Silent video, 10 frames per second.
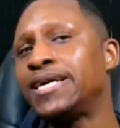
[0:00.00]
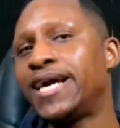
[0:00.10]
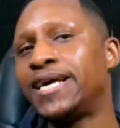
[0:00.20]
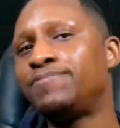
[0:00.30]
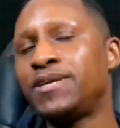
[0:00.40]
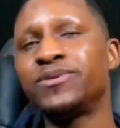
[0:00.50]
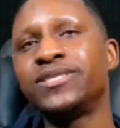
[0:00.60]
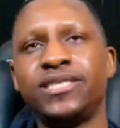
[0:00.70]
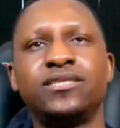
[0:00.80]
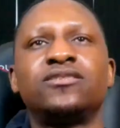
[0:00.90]
And people
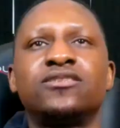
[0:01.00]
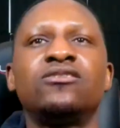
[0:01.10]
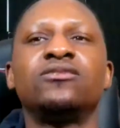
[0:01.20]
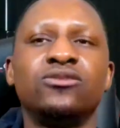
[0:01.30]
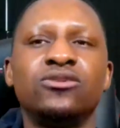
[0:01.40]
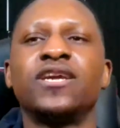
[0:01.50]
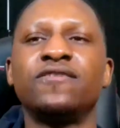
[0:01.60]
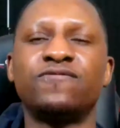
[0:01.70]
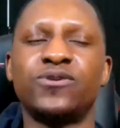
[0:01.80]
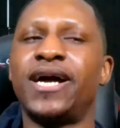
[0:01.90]
need to start looking
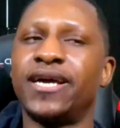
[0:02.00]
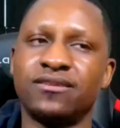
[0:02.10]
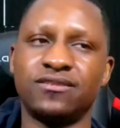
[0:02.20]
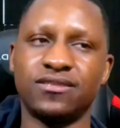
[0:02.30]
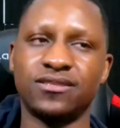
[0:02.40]
for idols.